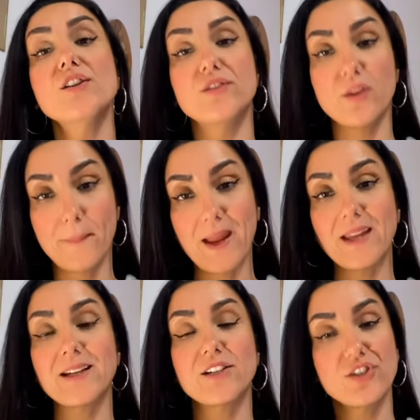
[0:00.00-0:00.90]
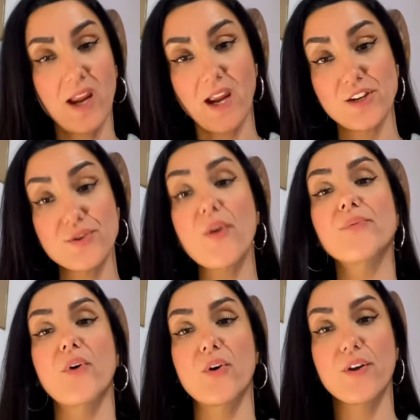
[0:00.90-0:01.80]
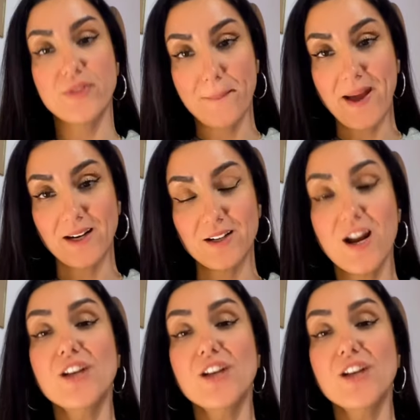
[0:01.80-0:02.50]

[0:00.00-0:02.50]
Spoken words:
to make a change for the better.